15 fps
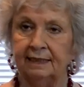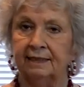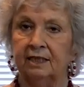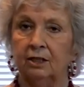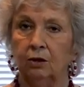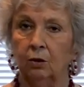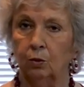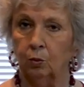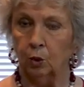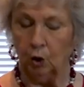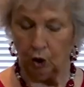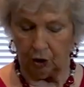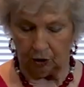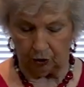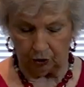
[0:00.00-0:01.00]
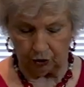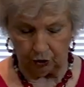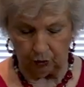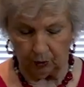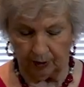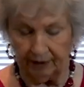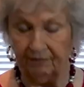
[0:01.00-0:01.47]
and then go work or do
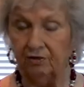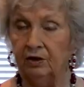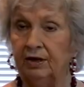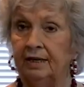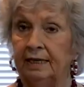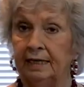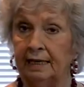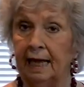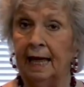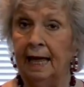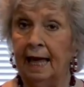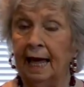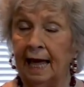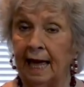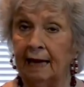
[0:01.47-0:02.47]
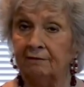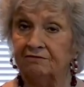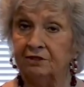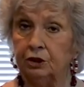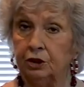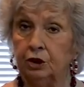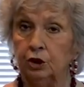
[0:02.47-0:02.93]
whatever you have
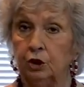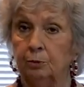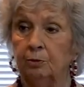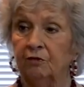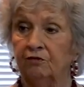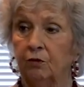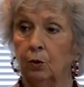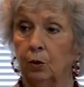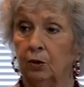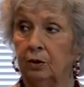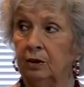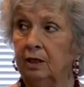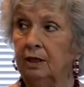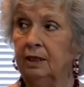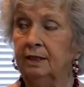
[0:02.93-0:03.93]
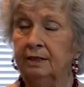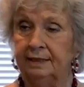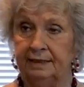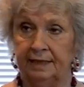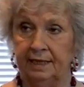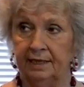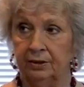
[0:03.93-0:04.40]
to do before
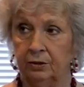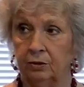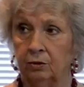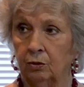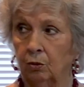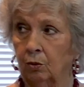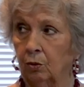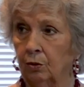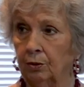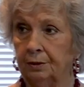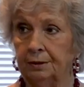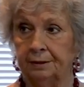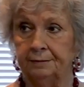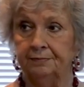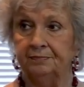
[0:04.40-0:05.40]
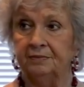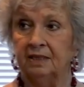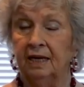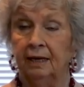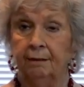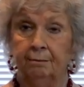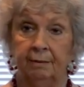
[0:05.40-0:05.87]
dinner or
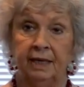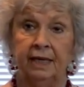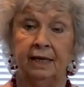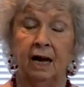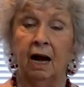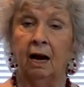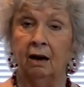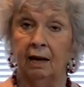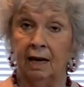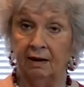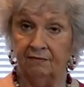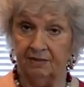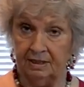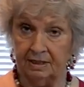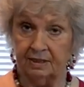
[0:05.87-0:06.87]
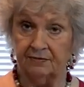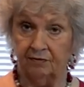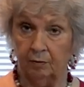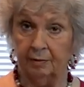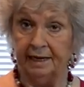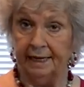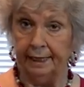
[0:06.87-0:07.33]
me, I'll have this for
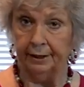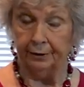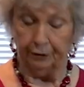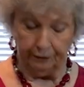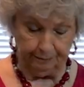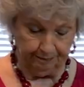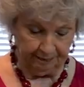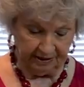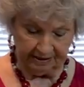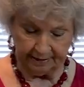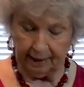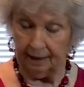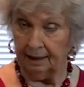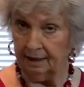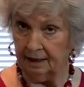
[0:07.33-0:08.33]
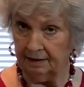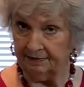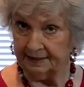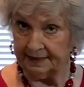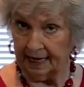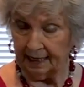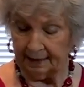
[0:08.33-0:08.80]
my dinner because I love
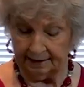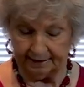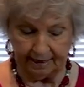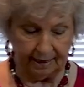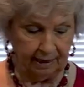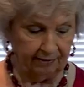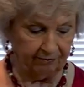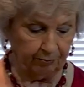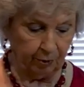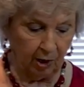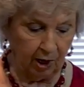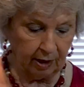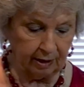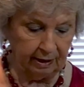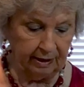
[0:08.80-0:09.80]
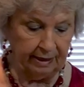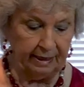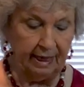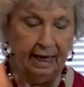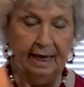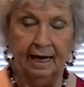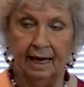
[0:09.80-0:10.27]
salads. I love broccoli.
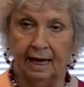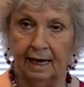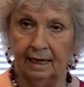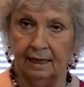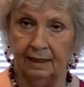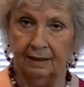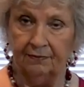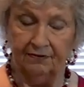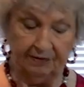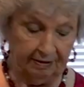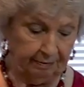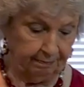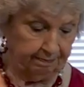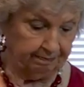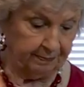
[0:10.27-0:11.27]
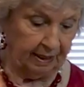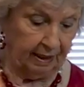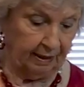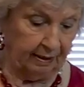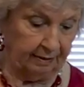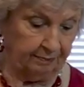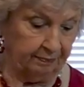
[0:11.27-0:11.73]
I love
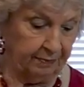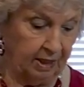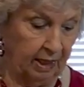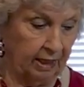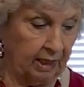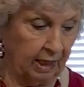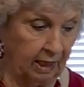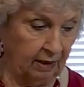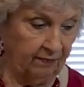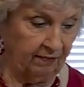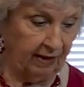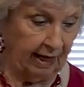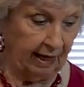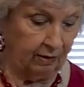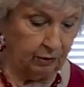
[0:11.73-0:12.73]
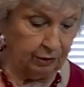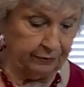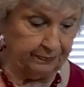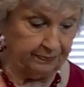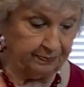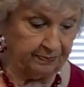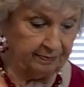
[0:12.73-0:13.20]
um,
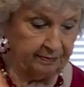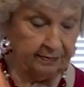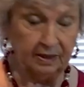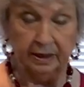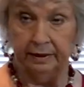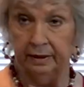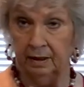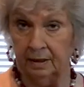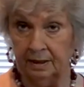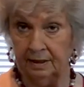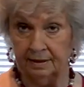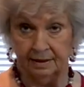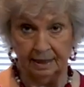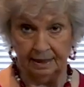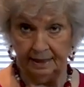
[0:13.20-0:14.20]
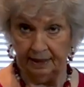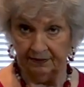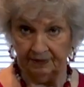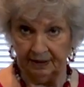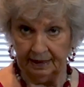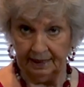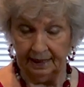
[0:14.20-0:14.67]
cauliflower. Onions I
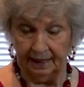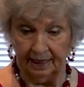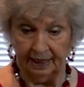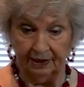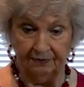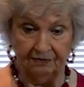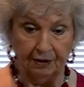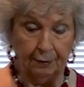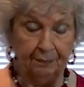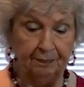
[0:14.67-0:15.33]
definitely love.